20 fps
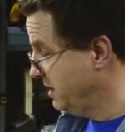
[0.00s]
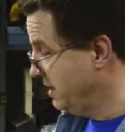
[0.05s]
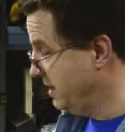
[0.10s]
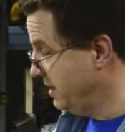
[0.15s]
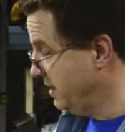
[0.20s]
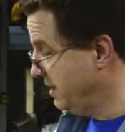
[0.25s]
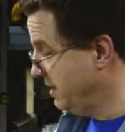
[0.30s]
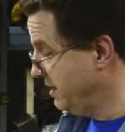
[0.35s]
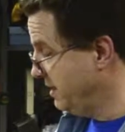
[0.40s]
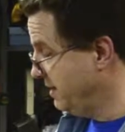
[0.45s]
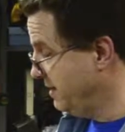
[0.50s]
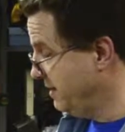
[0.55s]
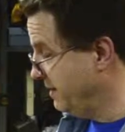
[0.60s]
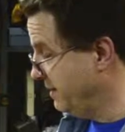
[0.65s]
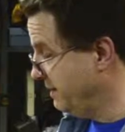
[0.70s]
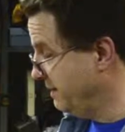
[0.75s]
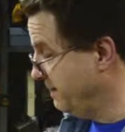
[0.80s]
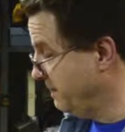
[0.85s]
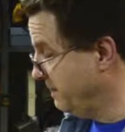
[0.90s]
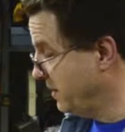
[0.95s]
and
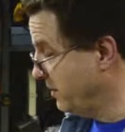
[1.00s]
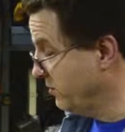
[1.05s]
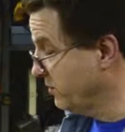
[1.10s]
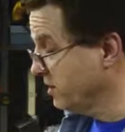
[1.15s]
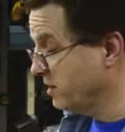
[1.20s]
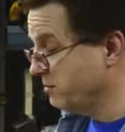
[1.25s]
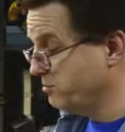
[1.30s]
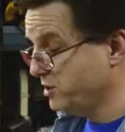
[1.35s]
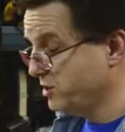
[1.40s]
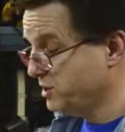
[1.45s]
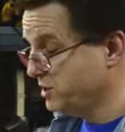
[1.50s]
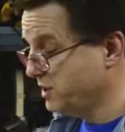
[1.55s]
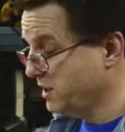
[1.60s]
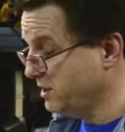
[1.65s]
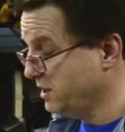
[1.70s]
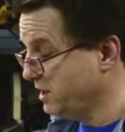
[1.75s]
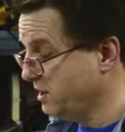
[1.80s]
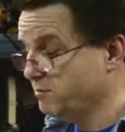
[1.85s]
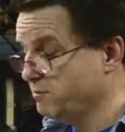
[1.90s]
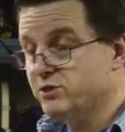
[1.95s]
I really appreciate
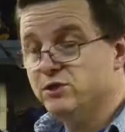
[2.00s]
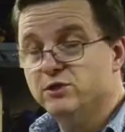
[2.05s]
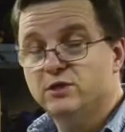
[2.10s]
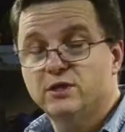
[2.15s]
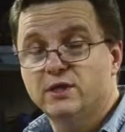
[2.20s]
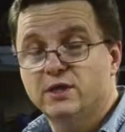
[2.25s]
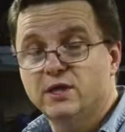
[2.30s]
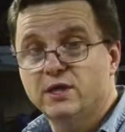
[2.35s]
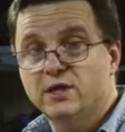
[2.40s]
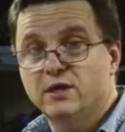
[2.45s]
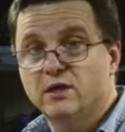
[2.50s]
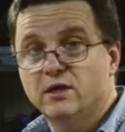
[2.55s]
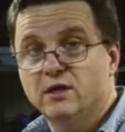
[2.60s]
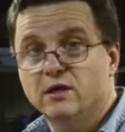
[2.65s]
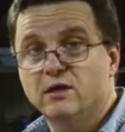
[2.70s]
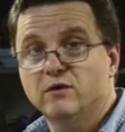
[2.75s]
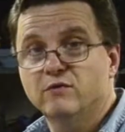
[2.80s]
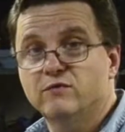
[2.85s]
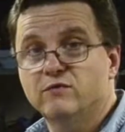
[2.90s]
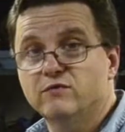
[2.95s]
the opportunity
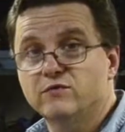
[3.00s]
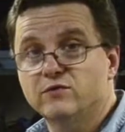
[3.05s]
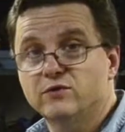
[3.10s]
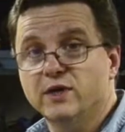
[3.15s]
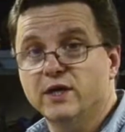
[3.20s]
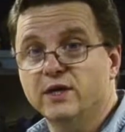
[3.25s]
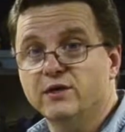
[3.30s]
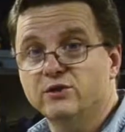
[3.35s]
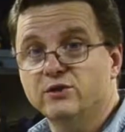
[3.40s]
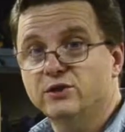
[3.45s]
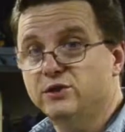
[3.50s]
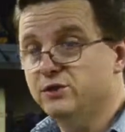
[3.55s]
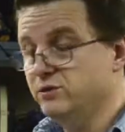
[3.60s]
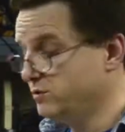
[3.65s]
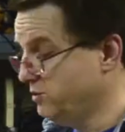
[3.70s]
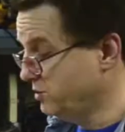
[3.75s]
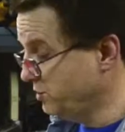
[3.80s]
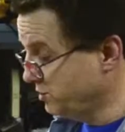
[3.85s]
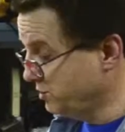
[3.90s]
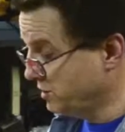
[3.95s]
of trying to
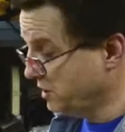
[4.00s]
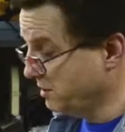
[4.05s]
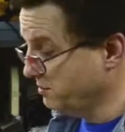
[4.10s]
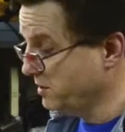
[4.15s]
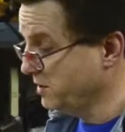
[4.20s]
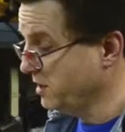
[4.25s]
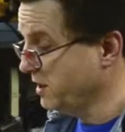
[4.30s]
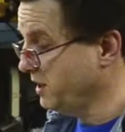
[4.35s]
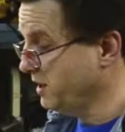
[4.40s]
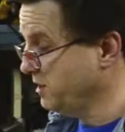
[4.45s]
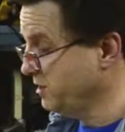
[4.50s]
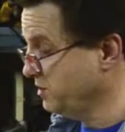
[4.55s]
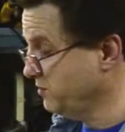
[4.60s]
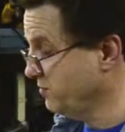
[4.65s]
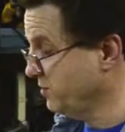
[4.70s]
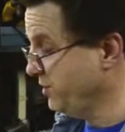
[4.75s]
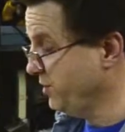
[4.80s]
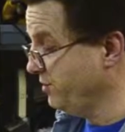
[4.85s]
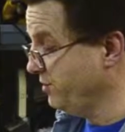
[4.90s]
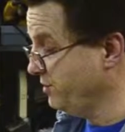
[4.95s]
do something like this
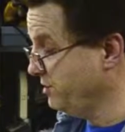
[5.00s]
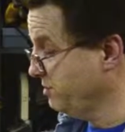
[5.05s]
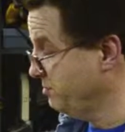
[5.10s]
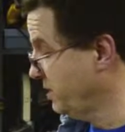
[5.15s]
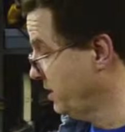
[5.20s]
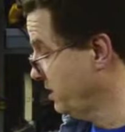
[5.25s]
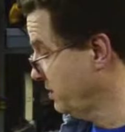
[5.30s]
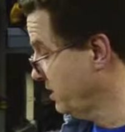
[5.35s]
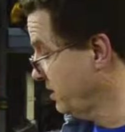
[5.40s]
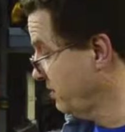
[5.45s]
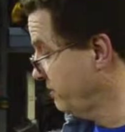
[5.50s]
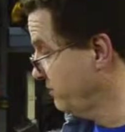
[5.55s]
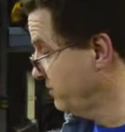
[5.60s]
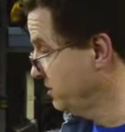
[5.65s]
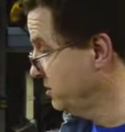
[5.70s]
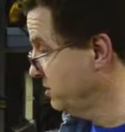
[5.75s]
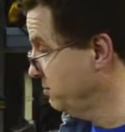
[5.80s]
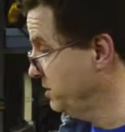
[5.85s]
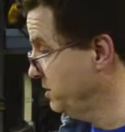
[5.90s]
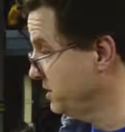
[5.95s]
for you to make life a
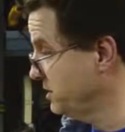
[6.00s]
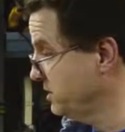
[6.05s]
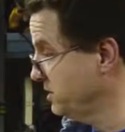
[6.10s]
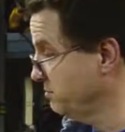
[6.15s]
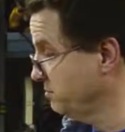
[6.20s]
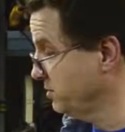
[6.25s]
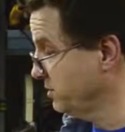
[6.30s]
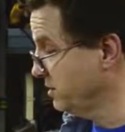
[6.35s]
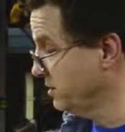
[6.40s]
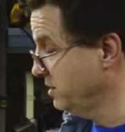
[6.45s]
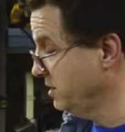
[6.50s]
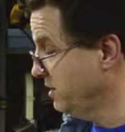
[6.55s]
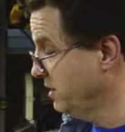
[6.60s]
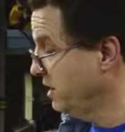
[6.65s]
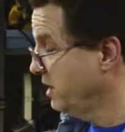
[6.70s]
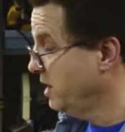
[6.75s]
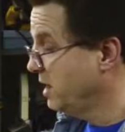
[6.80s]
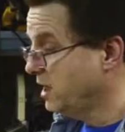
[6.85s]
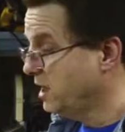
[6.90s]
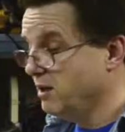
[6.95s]
little bit simpler
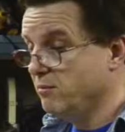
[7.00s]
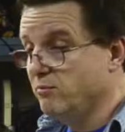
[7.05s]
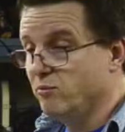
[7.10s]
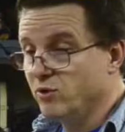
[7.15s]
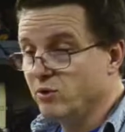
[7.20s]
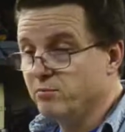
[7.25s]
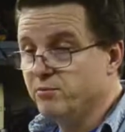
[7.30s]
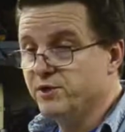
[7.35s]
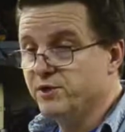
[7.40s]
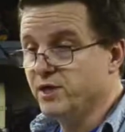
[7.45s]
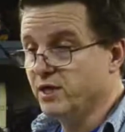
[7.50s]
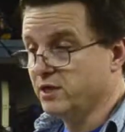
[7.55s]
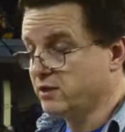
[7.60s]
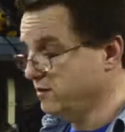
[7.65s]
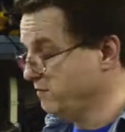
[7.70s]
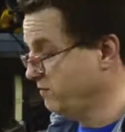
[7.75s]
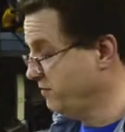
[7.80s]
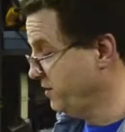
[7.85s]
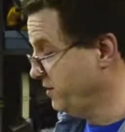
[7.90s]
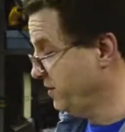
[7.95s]
and more
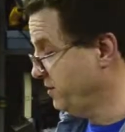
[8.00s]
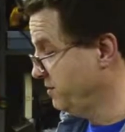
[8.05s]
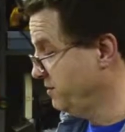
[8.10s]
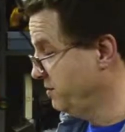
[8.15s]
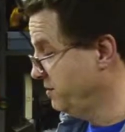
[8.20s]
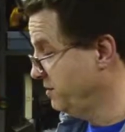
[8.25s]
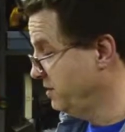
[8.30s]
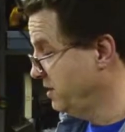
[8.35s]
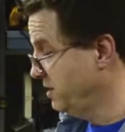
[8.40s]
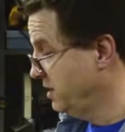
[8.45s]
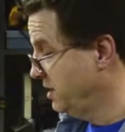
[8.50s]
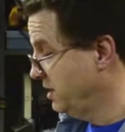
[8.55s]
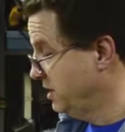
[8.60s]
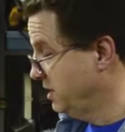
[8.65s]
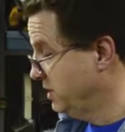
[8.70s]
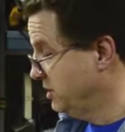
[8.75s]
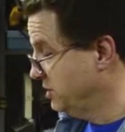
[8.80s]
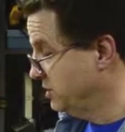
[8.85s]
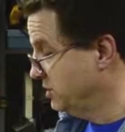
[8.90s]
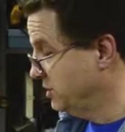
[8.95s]
productive for you.
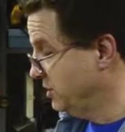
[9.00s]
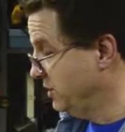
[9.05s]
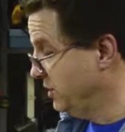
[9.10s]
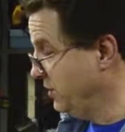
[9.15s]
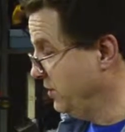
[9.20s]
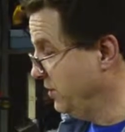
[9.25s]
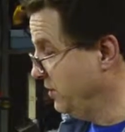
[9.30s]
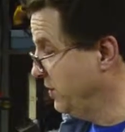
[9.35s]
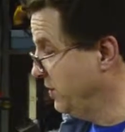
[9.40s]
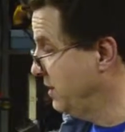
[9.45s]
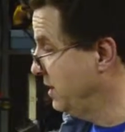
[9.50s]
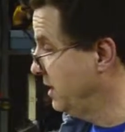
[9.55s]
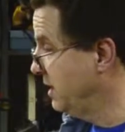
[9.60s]
So